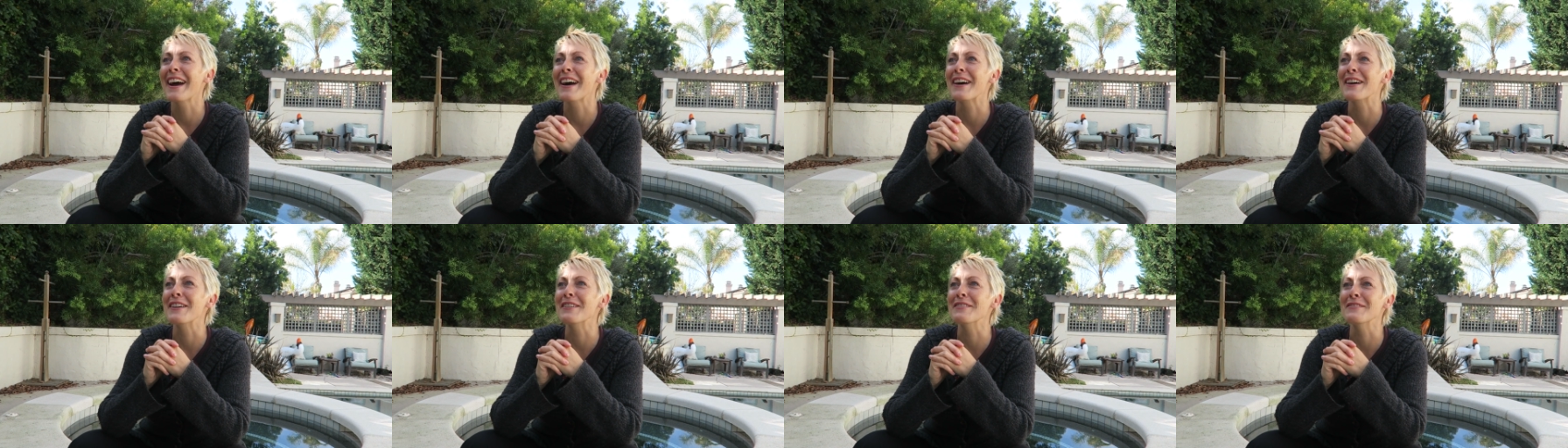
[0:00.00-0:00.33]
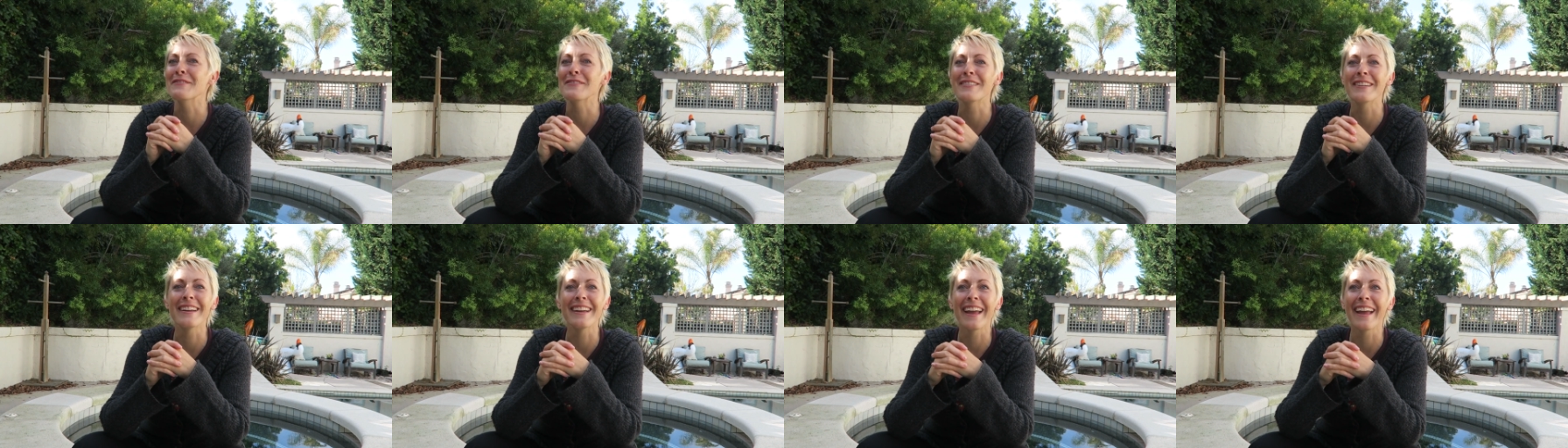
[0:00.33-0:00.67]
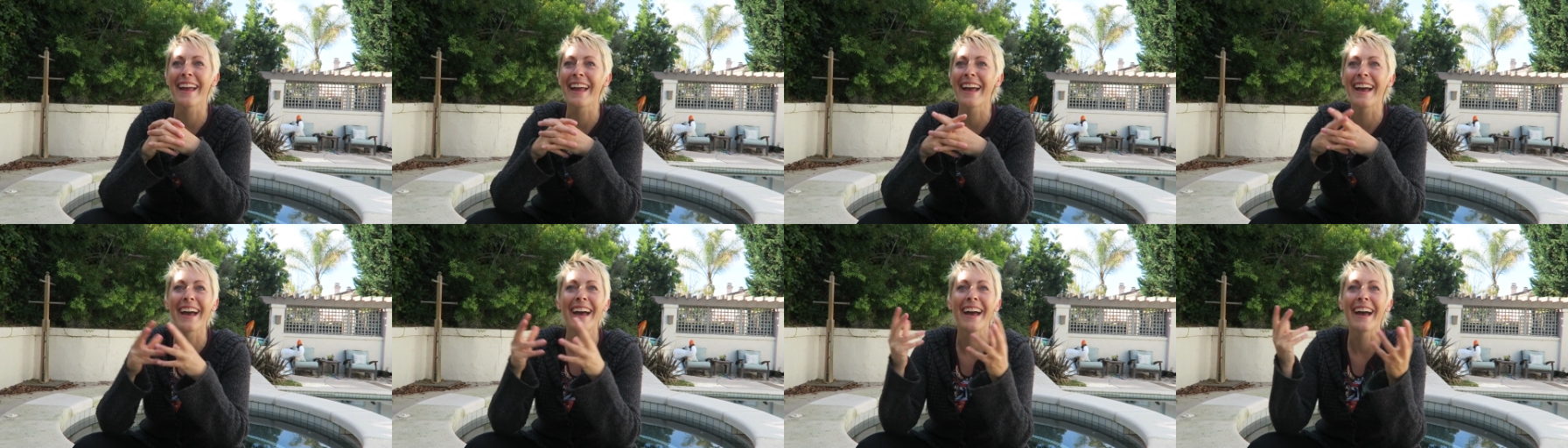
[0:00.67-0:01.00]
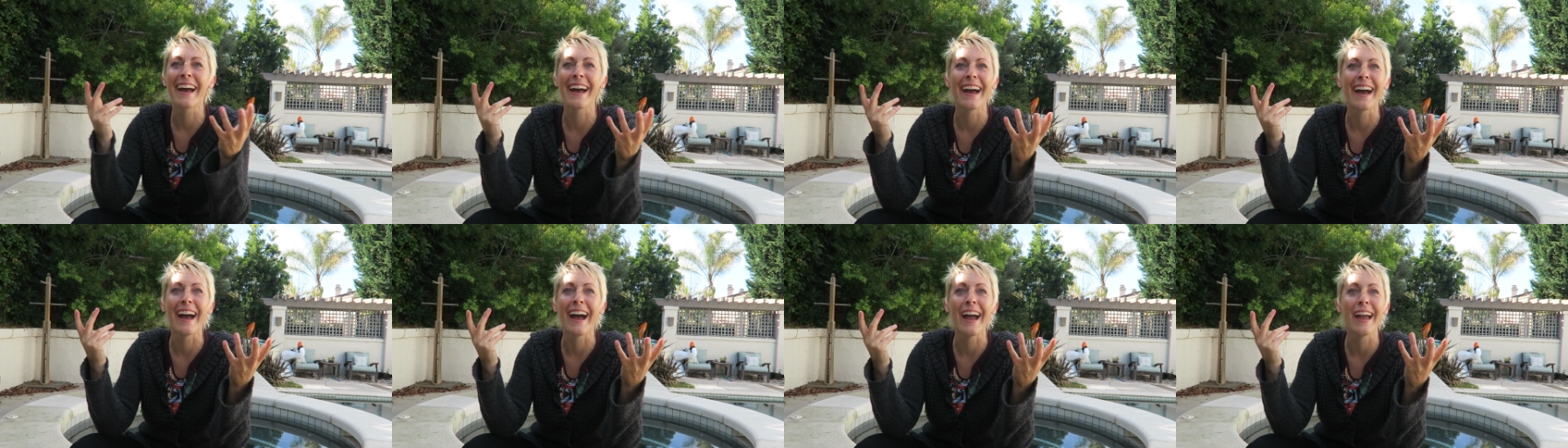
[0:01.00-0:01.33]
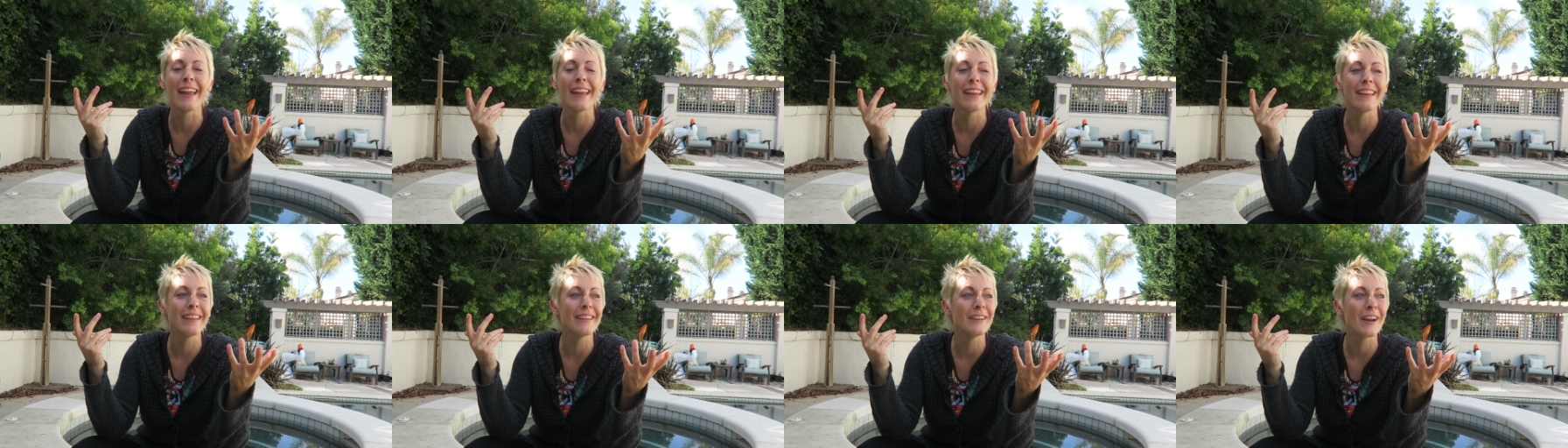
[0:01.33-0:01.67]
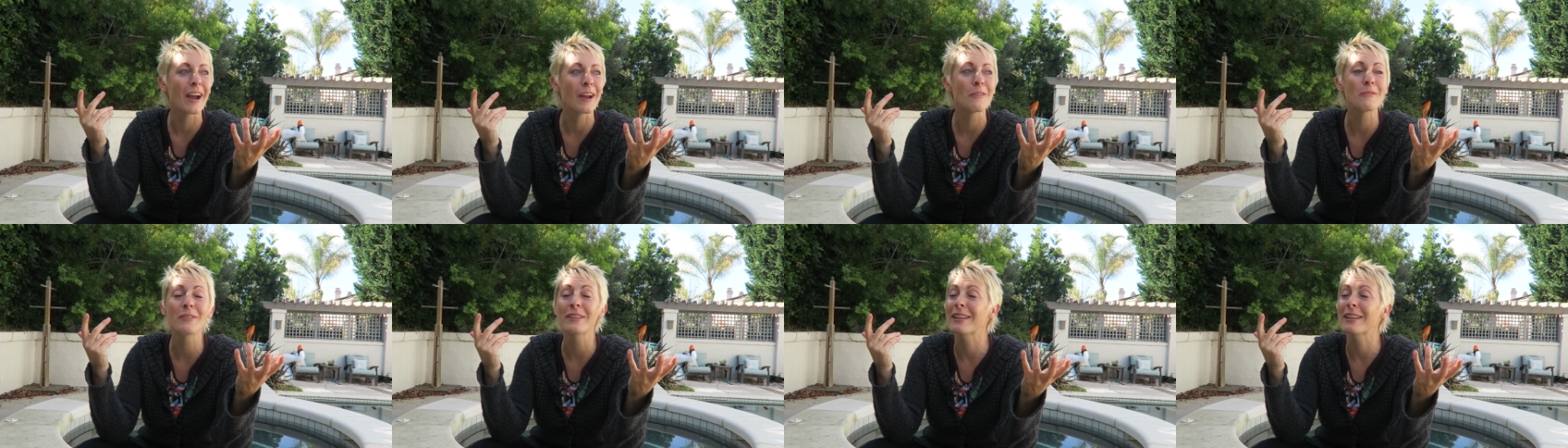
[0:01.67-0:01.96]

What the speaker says: I